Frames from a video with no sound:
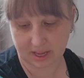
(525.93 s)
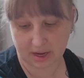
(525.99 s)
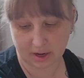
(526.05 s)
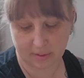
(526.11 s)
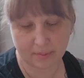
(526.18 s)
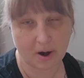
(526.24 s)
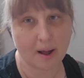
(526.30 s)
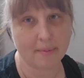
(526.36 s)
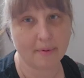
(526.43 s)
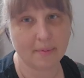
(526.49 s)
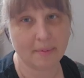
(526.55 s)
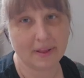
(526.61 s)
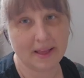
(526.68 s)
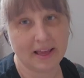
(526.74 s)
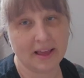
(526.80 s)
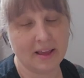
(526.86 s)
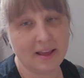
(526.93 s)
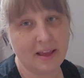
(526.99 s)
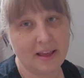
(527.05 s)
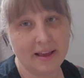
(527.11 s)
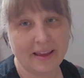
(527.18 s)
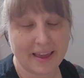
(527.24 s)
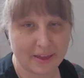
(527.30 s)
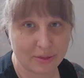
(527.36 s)
could probably
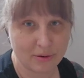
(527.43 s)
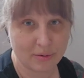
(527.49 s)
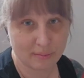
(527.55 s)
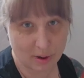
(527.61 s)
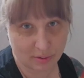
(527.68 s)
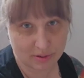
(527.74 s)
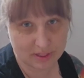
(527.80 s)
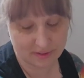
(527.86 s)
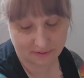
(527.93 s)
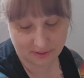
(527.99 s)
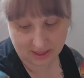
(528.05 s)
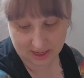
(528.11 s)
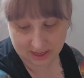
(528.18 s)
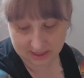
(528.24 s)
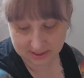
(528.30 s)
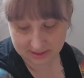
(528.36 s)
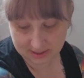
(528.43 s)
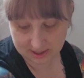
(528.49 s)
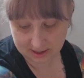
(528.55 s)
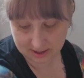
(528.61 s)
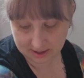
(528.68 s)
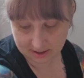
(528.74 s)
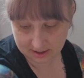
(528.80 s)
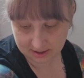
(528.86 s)
get through most of these
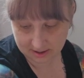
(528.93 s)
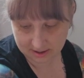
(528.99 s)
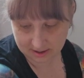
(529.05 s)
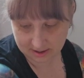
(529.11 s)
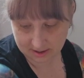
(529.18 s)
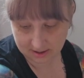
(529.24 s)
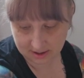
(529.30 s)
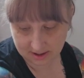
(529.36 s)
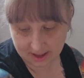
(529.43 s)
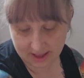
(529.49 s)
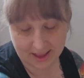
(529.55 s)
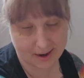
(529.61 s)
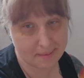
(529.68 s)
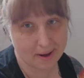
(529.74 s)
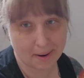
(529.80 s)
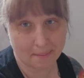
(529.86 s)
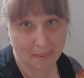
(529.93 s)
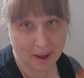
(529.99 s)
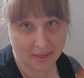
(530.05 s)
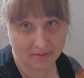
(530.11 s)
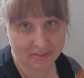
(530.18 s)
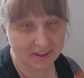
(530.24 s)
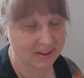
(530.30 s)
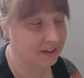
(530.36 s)
in about a
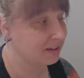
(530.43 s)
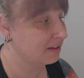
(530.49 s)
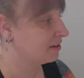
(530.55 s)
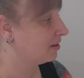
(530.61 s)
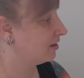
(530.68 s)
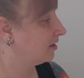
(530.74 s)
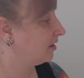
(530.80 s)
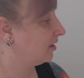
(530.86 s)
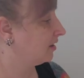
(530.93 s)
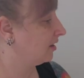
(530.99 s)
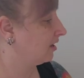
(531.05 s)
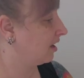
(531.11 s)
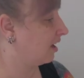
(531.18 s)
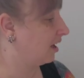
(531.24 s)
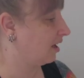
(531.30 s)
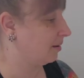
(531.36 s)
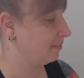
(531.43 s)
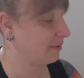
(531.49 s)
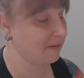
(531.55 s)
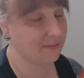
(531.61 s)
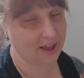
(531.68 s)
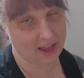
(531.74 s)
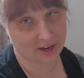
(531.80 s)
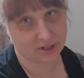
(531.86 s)
month
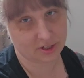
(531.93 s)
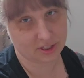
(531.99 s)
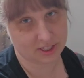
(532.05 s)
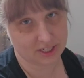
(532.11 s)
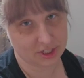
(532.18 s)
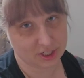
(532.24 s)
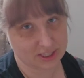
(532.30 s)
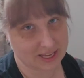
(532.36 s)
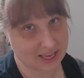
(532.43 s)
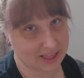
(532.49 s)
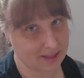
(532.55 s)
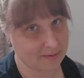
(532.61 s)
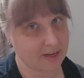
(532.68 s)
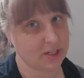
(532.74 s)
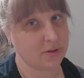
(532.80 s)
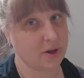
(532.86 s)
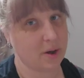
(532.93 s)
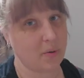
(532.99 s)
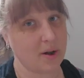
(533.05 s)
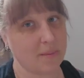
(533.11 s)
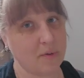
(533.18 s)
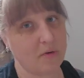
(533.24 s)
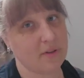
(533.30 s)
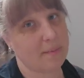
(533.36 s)
if I actually just get them done. So I want
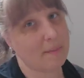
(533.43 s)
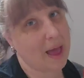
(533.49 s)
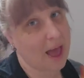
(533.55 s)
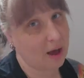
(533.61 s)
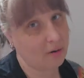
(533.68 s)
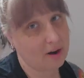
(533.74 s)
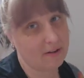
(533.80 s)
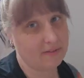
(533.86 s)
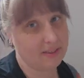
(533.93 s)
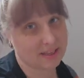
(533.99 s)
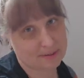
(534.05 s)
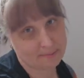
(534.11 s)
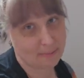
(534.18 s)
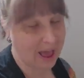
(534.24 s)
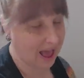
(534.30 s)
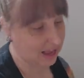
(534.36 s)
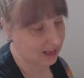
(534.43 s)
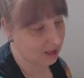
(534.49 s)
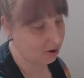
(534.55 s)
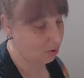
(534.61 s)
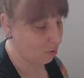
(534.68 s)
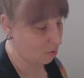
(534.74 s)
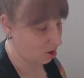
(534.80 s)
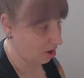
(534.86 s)
to move them out of this back
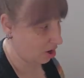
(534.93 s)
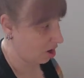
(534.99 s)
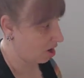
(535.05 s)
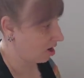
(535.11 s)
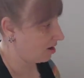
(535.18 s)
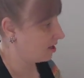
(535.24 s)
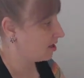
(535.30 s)
corner.